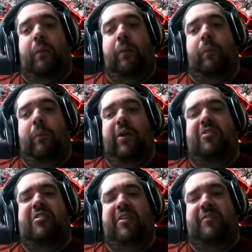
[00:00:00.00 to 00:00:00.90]
Once
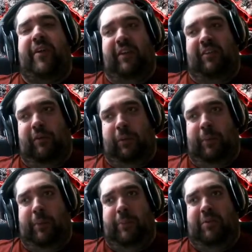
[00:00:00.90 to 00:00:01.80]
she finds her
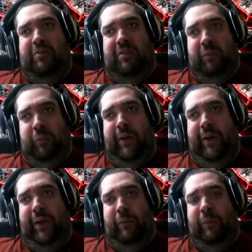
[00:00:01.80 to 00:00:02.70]
purpose, she
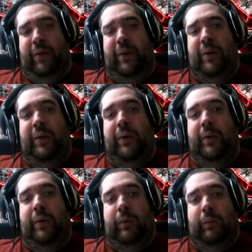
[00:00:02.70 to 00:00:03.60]
really
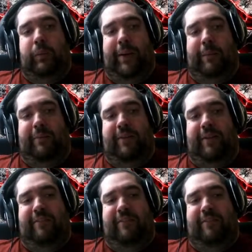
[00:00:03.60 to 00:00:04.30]
ramps things